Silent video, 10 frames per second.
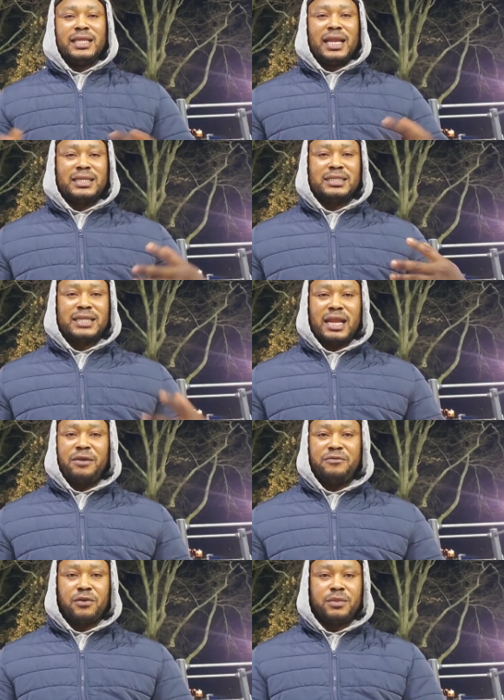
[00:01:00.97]
that
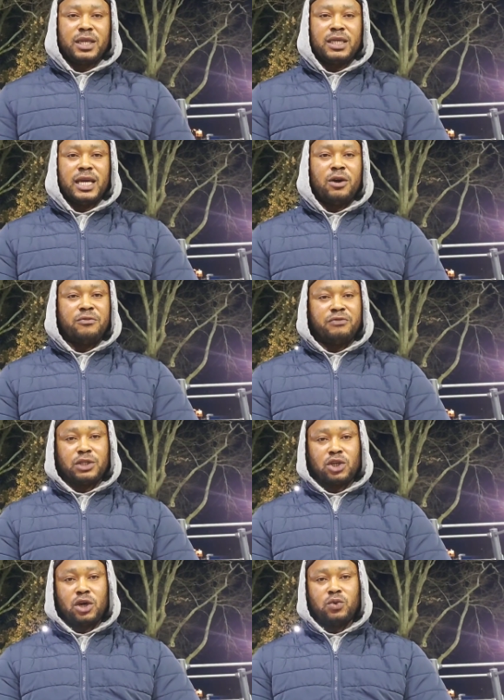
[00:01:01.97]
started from the year of
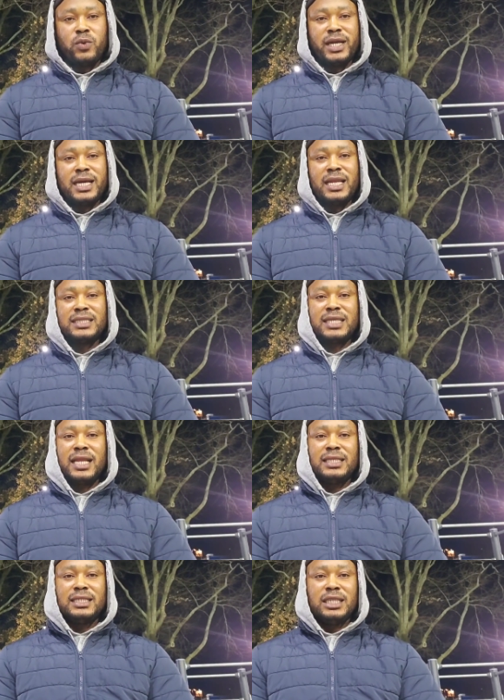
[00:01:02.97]
return when Ghana
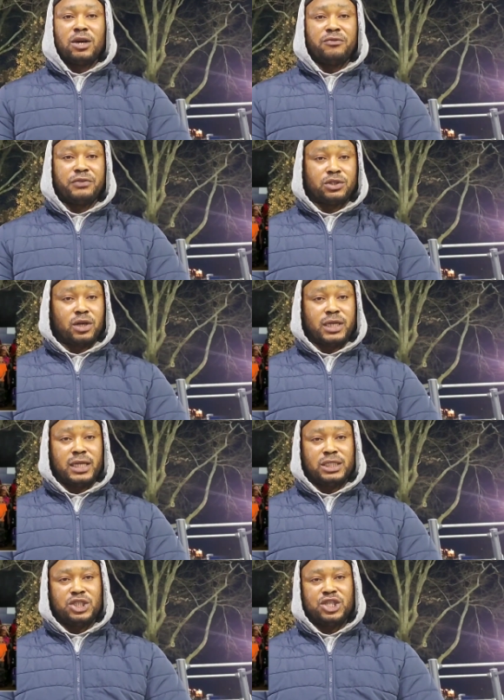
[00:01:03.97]
started the year of return
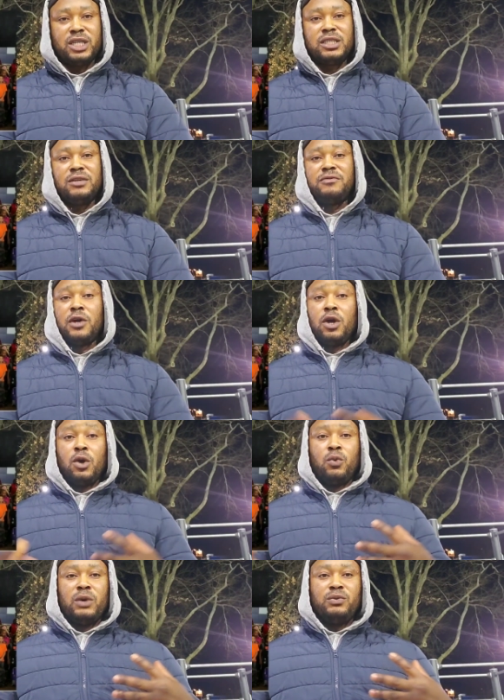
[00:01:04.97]
initiative
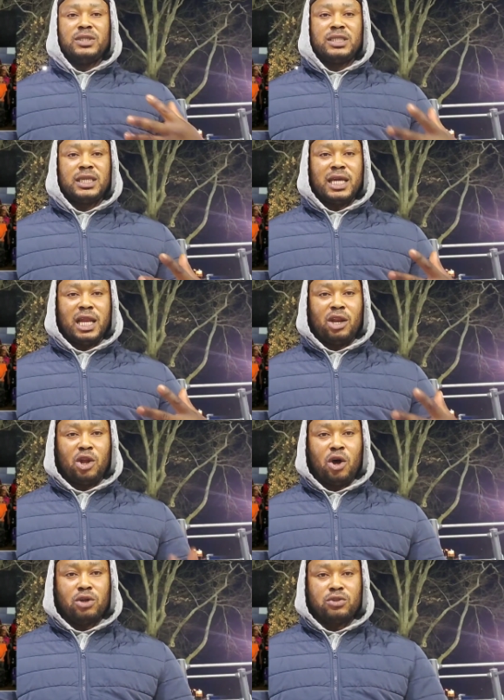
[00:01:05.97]
where we see a
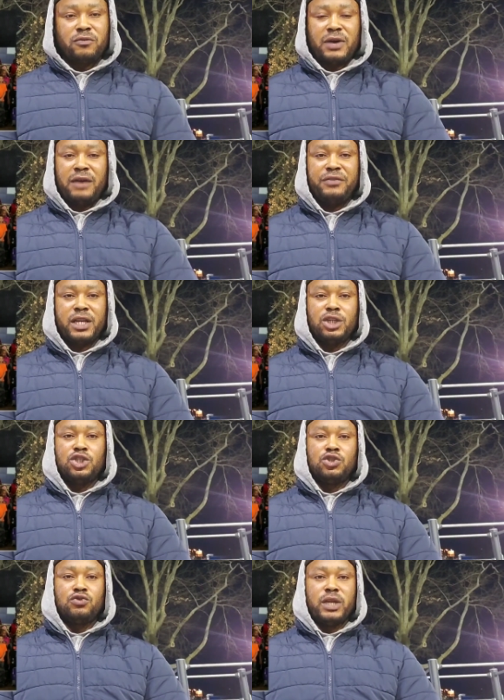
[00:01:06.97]
lot of African
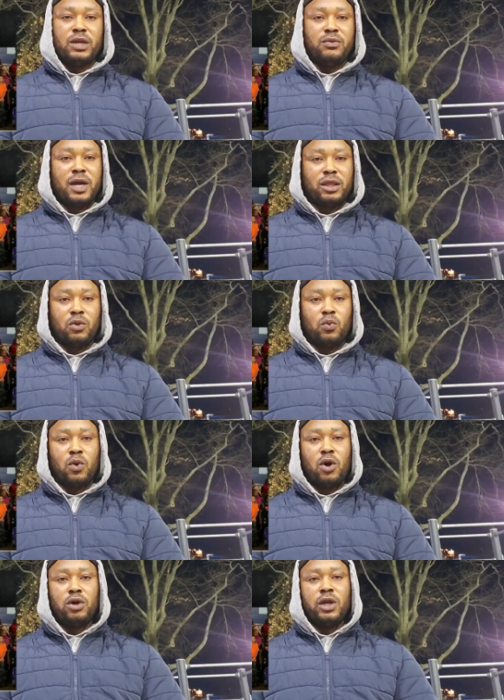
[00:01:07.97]
children around the
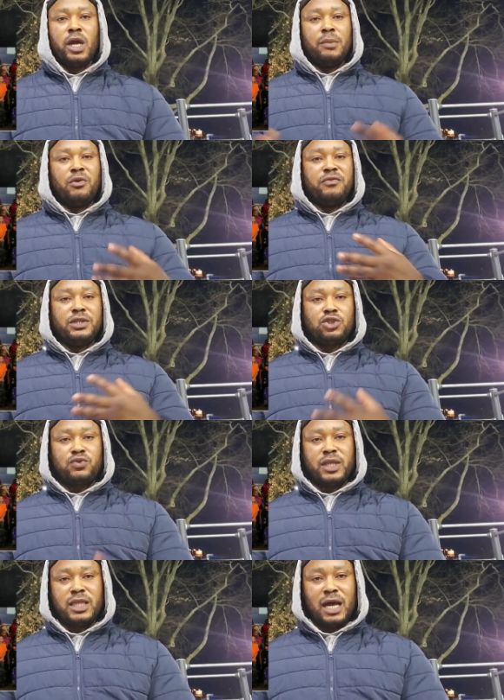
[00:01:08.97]
world moving
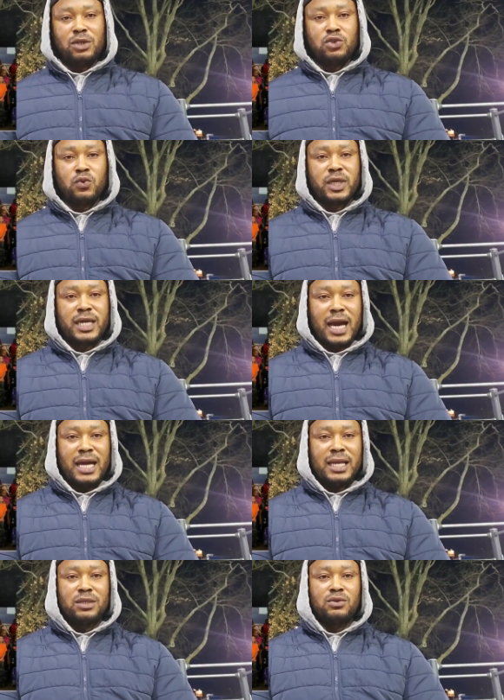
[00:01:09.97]
straight down to
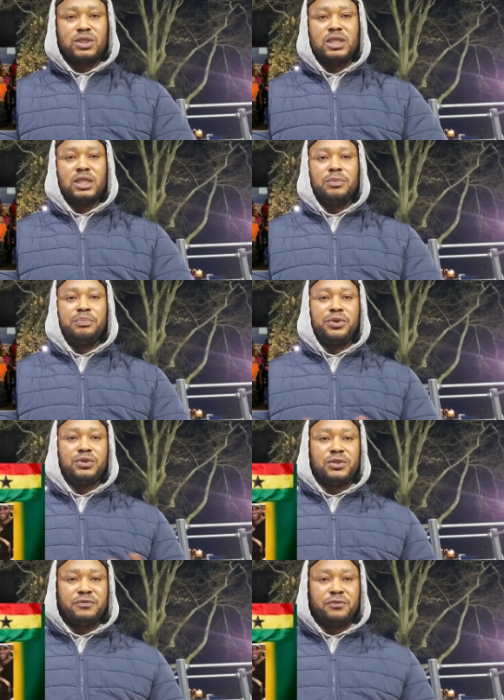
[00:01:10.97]
Ghana to see the
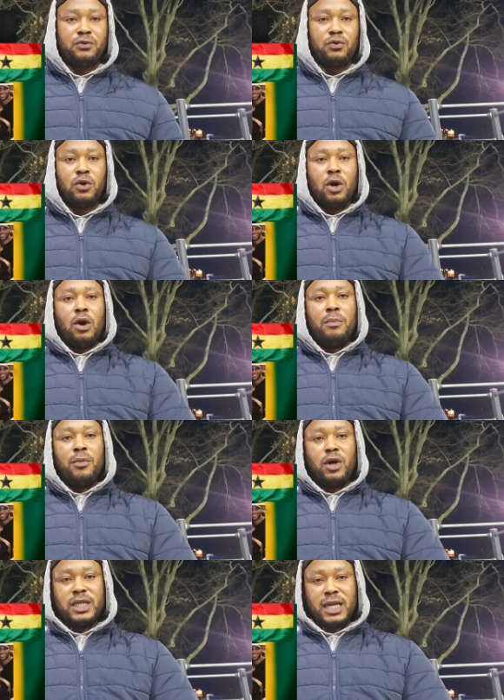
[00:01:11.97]
beautiful
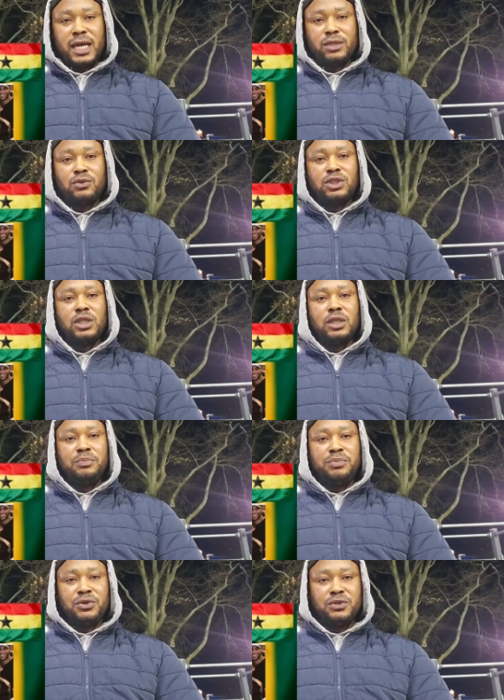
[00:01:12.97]
motherland, to see
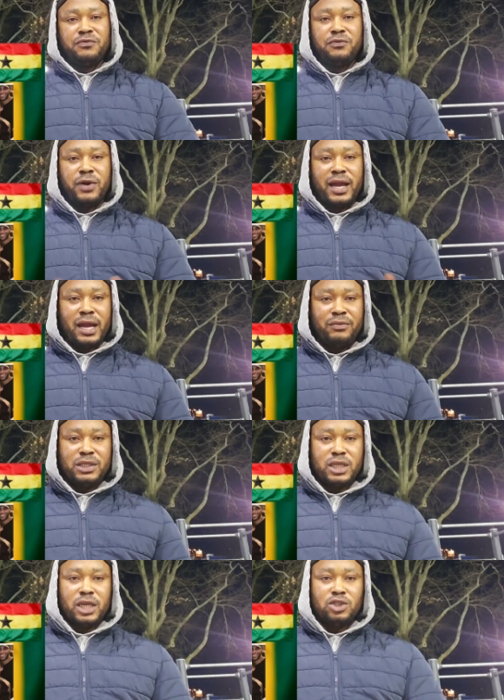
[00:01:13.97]
the beautiful
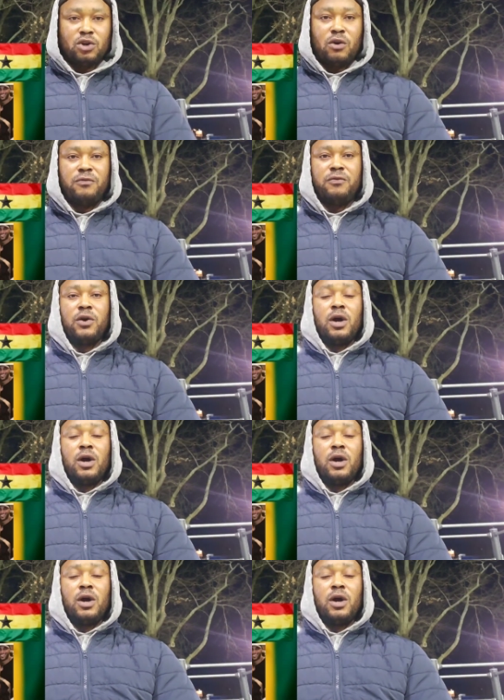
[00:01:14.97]
heritage of